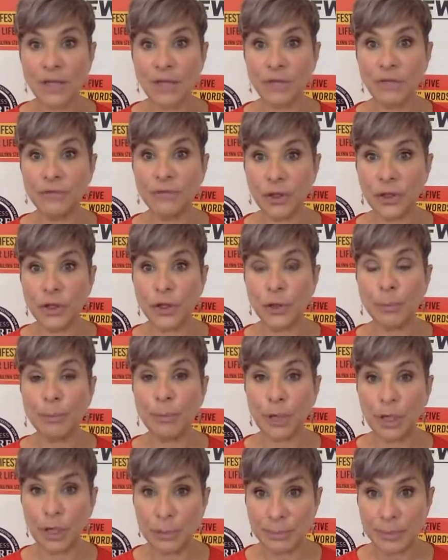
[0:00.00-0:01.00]
to feel your
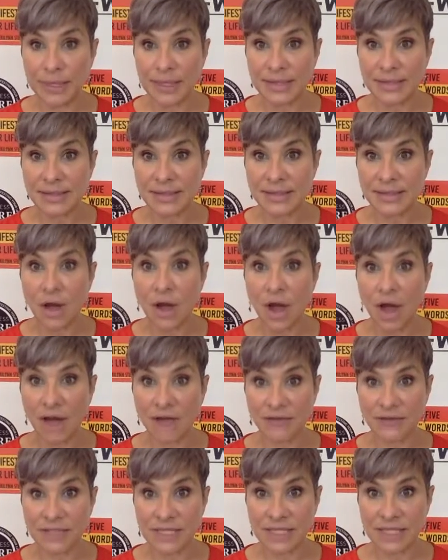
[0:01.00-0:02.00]
purpose
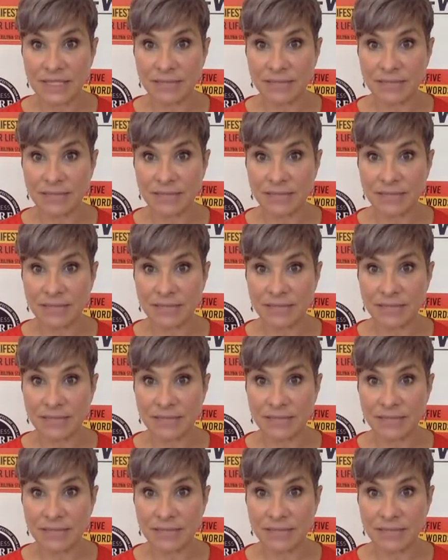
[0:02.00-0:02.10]
often.